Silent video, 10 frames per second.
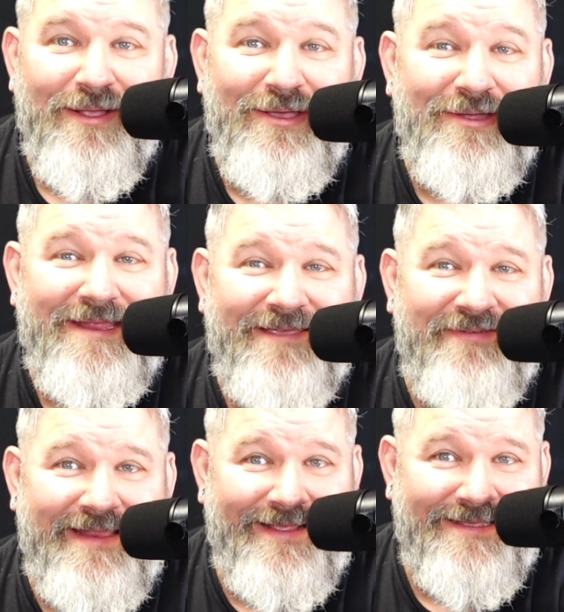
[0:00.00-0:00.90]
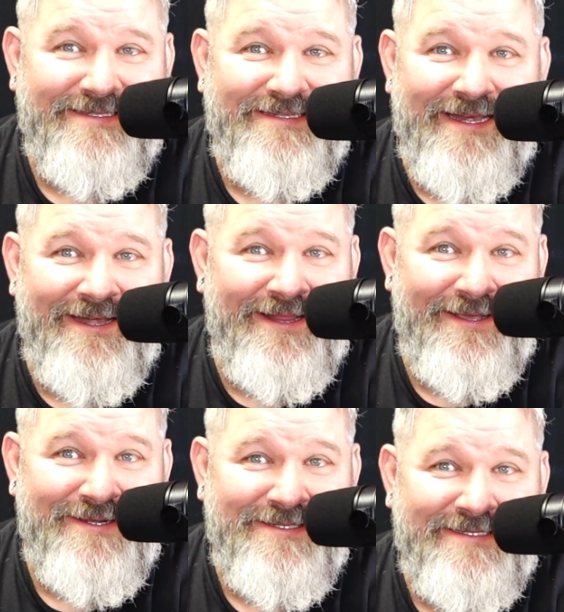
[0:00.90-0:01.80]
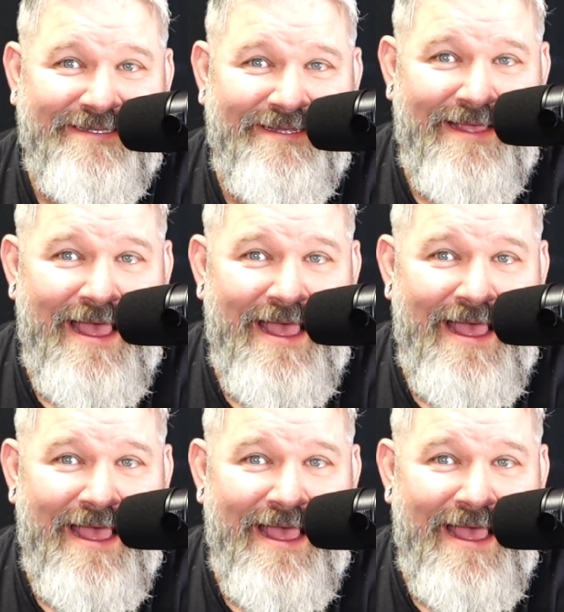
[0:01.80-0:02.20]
Good evening, CineNerds.